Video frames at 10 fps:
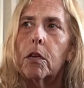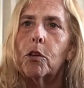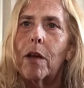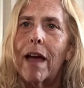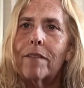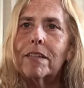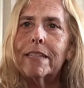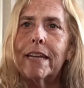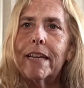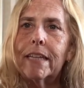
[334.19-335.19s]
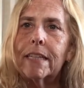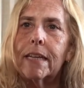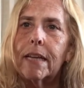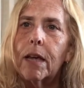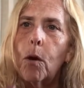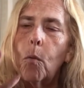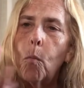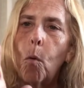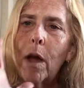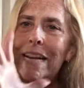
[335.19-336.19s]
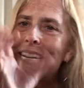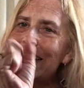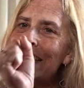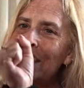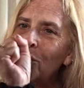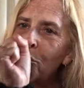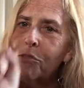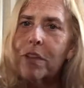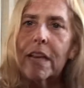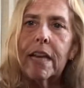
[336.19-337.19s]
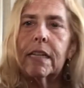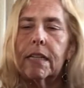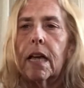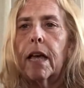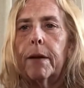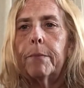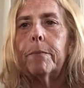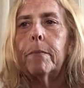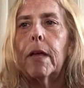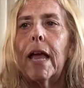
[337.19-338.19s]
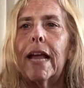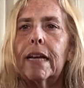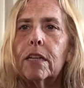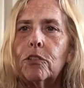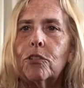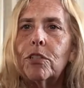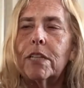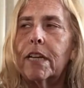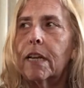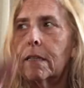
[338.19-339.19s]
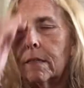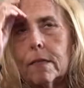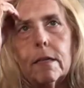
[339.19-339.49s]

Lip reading: You have to take it one little thing at a time and understand